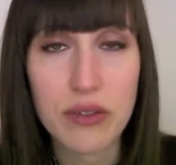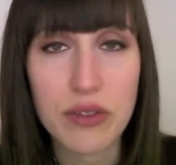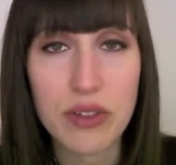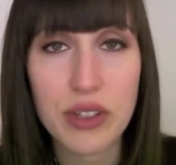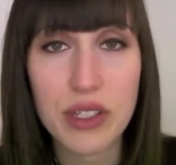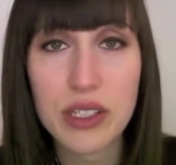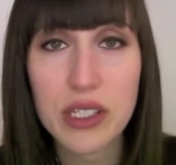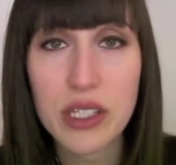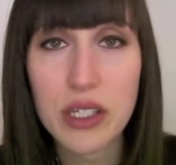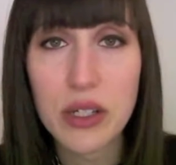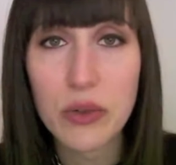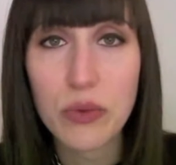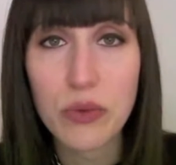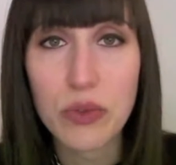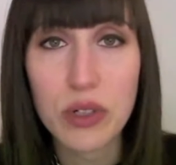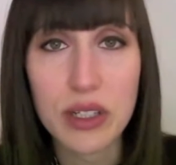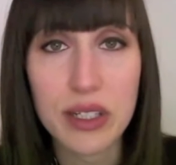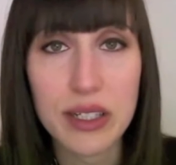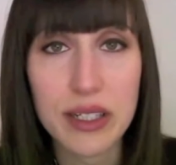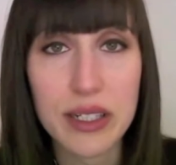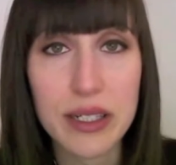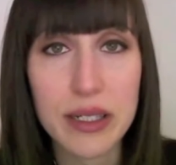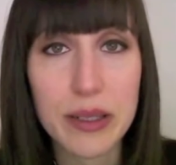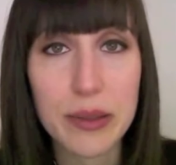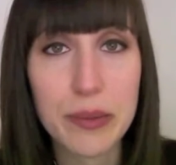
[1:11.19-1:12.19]
This can
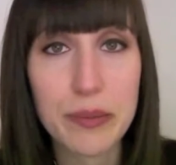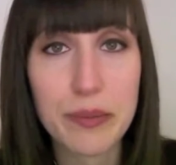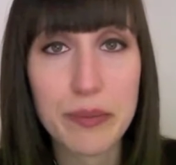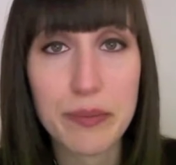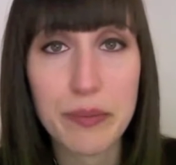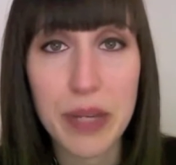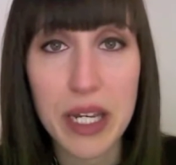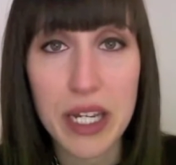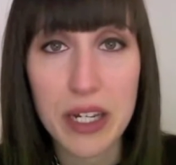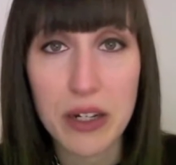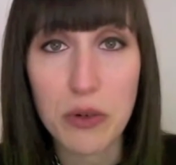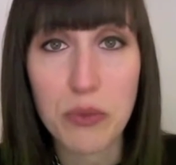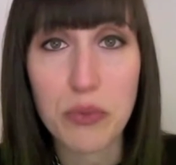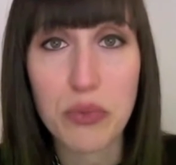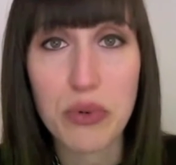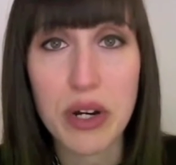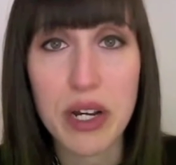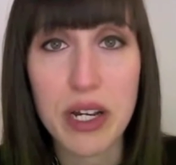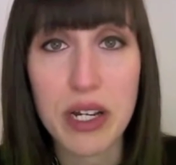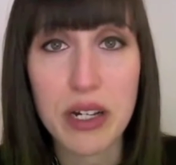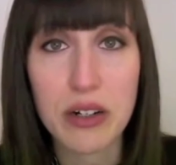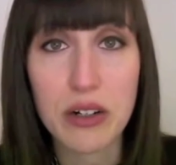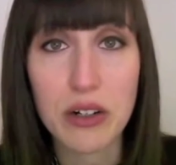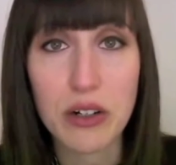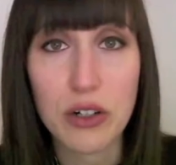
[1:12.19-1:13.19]
really make or
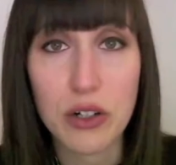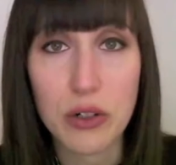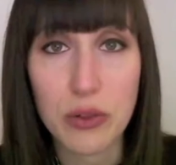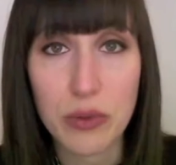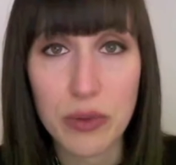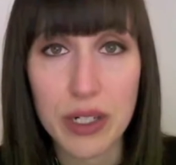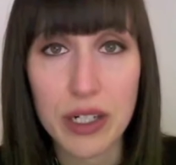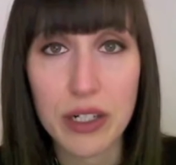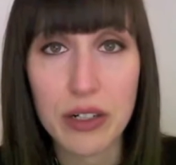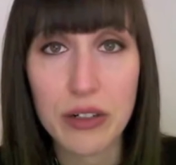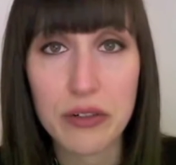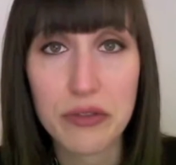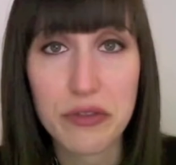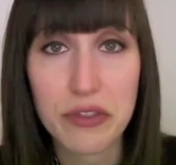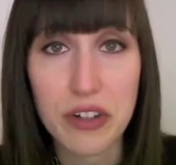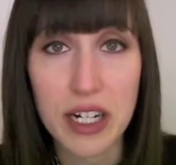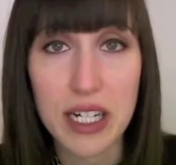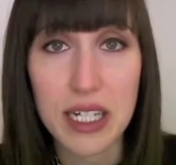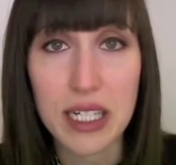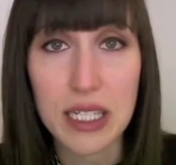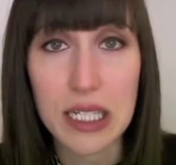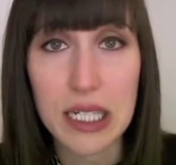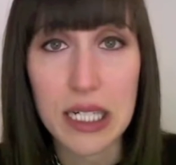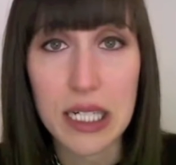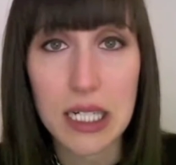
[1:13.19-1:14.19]
break a career,
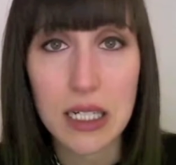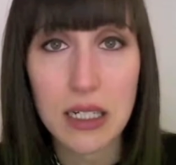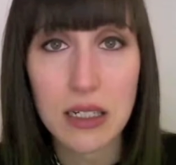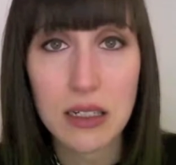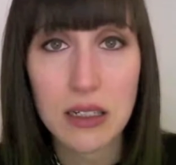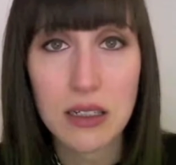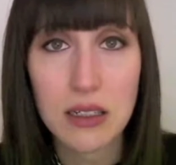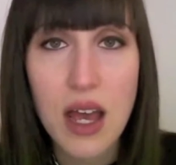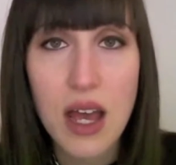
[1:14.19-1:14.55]
frankly.